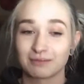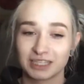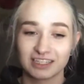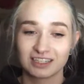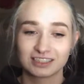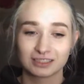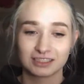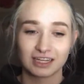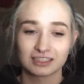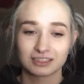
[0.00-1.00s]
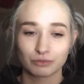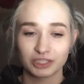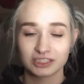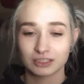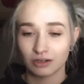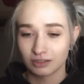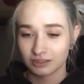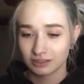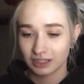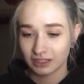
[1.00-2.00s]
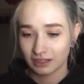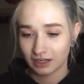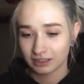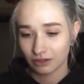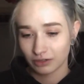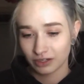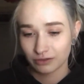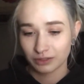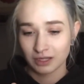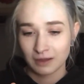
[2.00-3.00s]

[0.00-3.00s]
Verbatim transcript: I mean, that's that's what it's called, and I don't know.